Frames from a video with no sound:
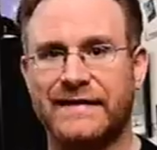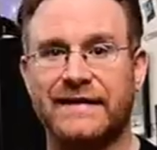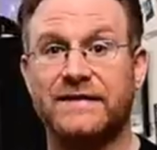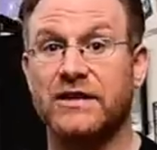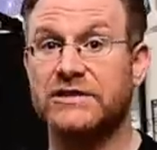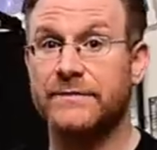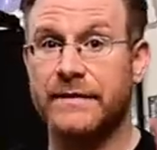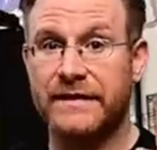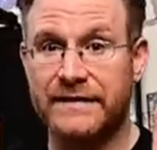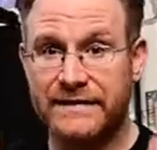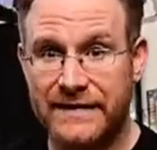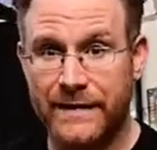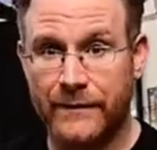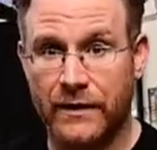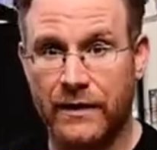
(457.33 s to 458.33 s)
That doesn't mean
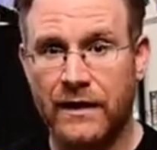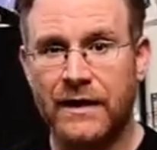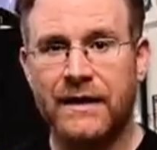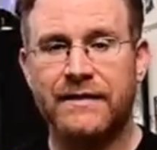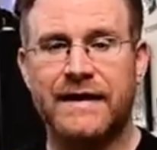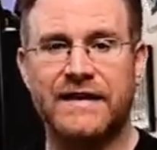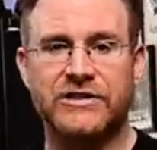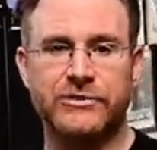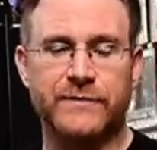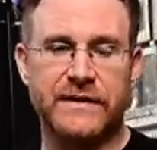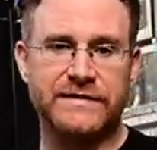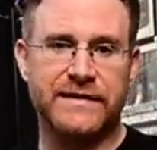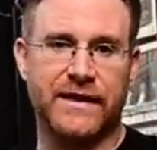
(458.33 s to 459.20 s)
dimmer, that just means